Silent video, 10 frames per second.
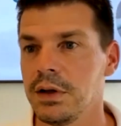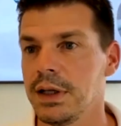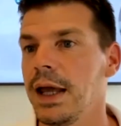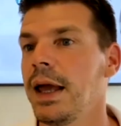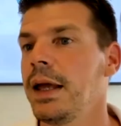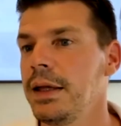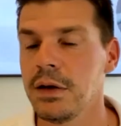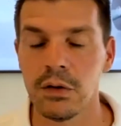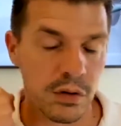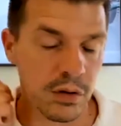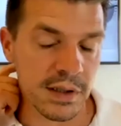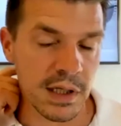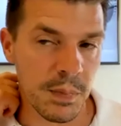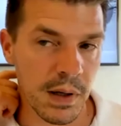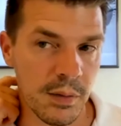AE or the
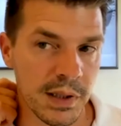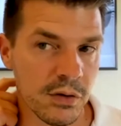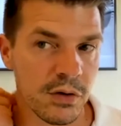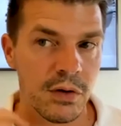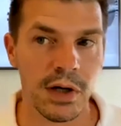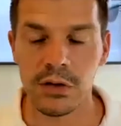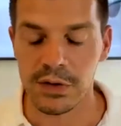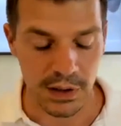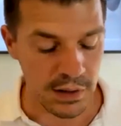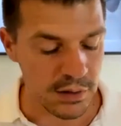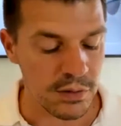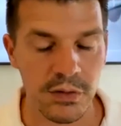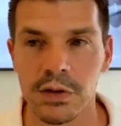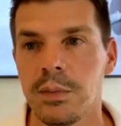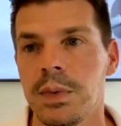cutting parameter you are using. It
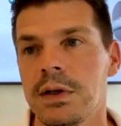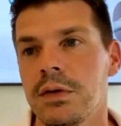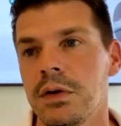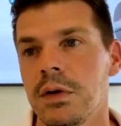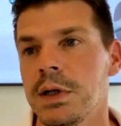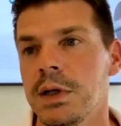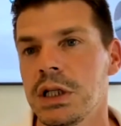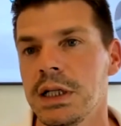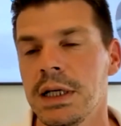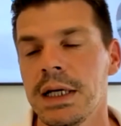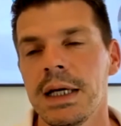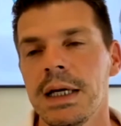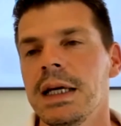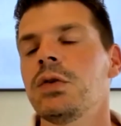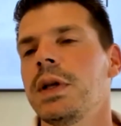also depends on the machine.
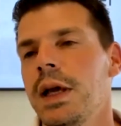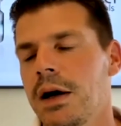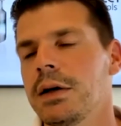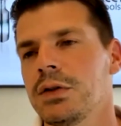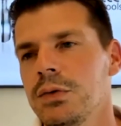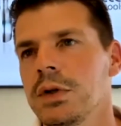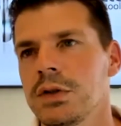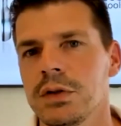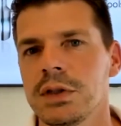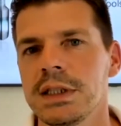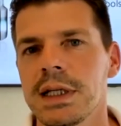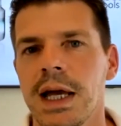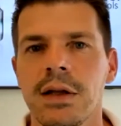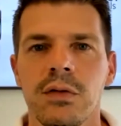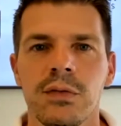It's really hard to answer this
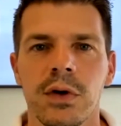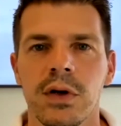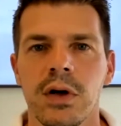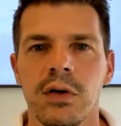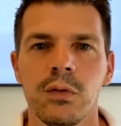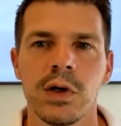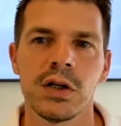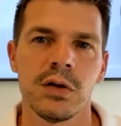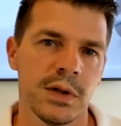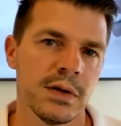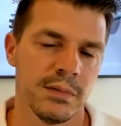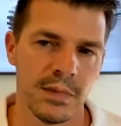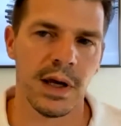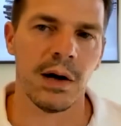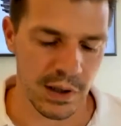kind of question, but
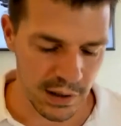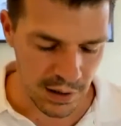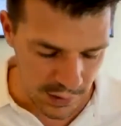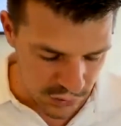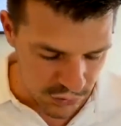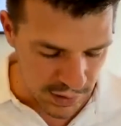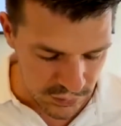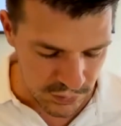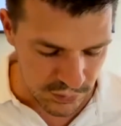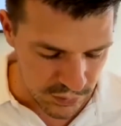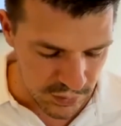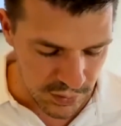I will try to